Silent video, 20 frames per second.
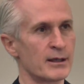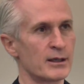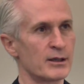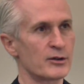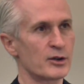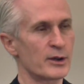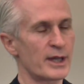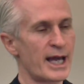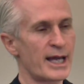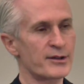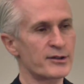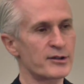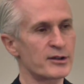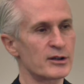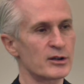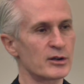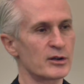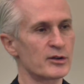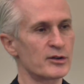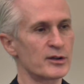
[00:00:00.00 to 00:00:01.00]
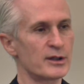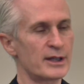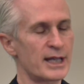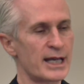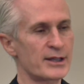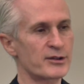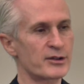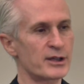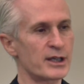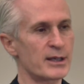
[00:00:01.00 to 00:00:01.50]
So
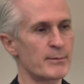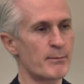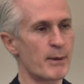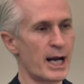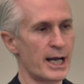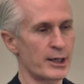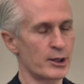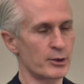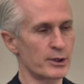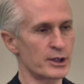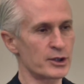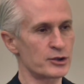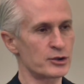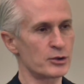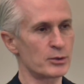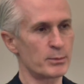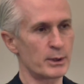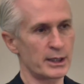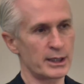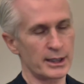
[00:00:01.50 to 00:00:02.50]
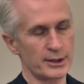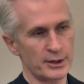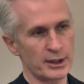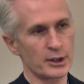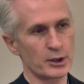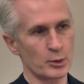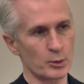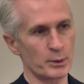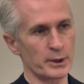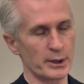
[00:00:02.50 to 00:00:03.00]
that's a minor issue, but I
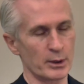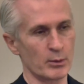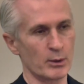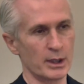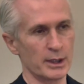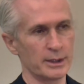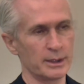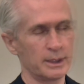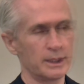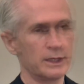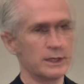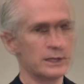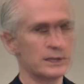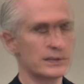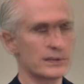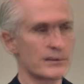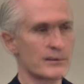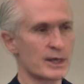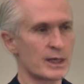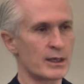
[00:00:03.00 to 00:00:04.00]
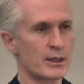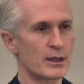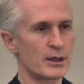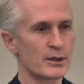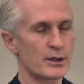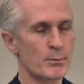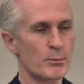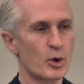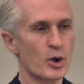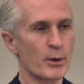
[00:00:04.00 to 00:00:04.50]
think a real one.
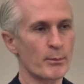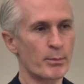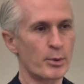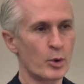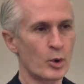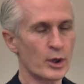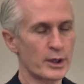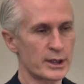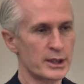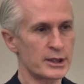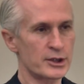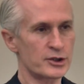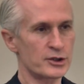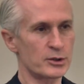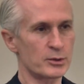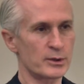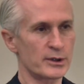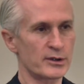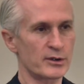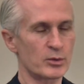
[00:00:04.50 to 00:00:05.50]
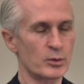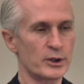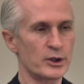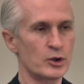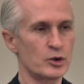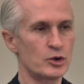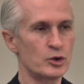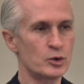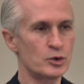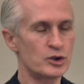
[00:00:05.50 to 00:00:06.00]
The more important issue is when
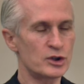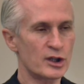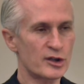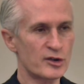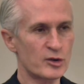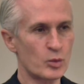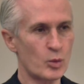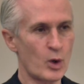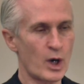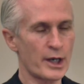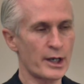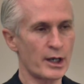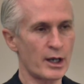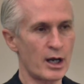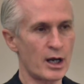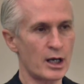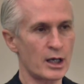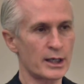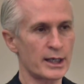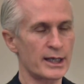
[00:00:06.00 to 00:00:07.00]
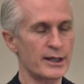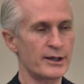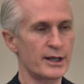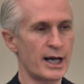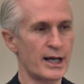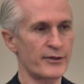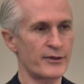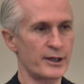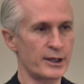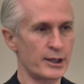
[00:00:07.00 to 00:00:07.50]
you do just one lung and
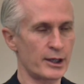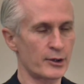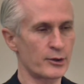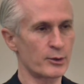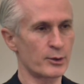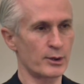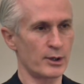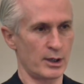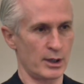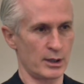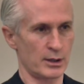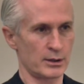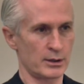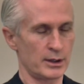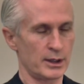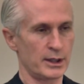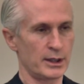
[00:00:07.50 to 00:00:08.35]
not the other lung,